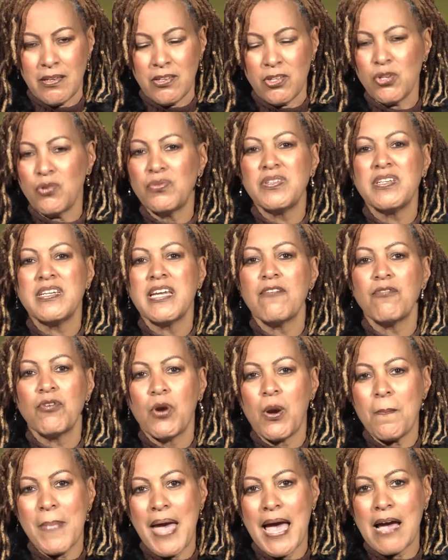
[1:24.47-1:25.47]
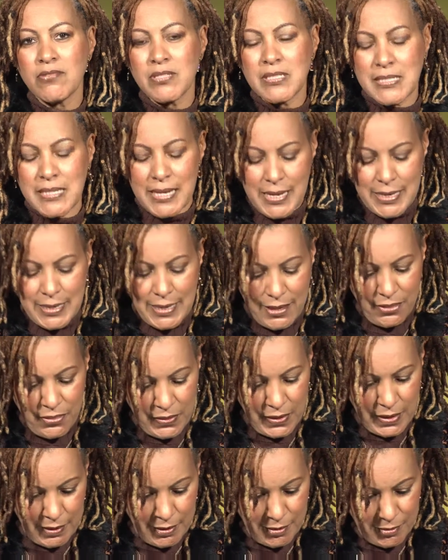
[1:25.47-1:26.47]
"You'll never amount to
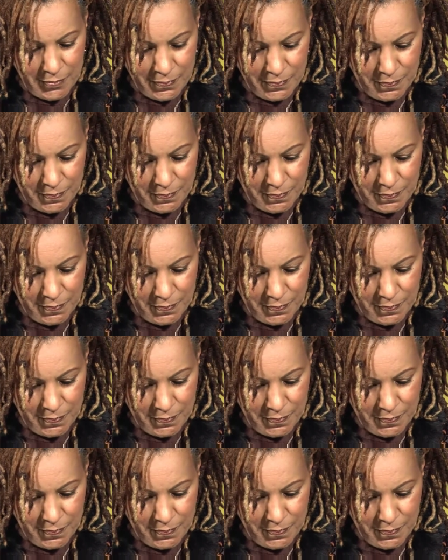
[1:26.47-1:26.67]
anything."